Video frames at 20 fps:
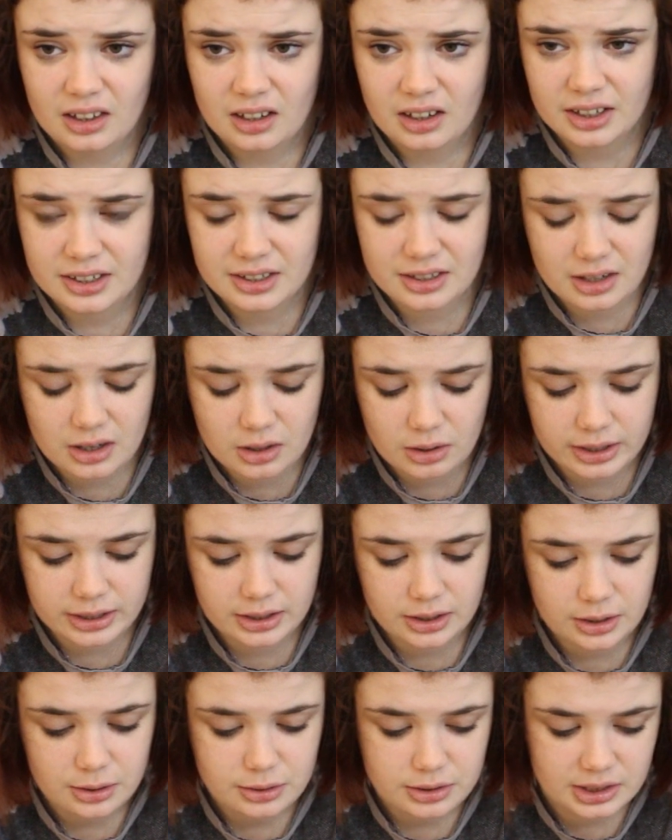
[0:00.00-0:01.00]
don't know, I
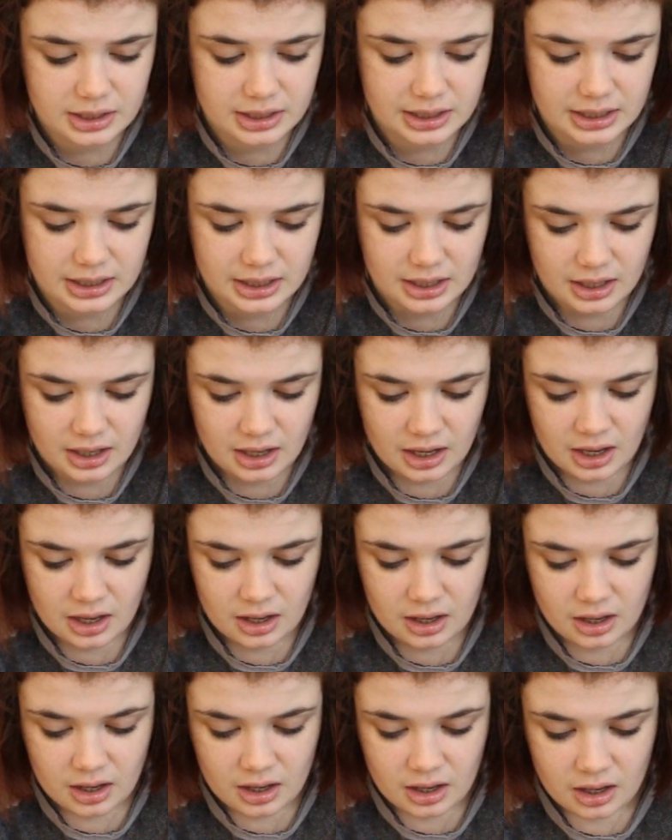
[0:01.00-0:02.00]
usually
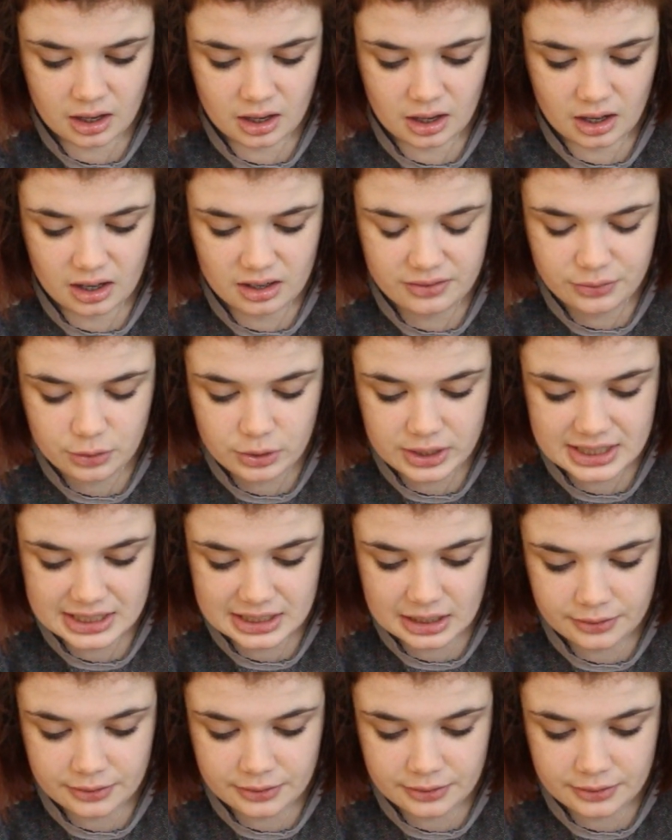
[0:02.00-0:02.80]
avoid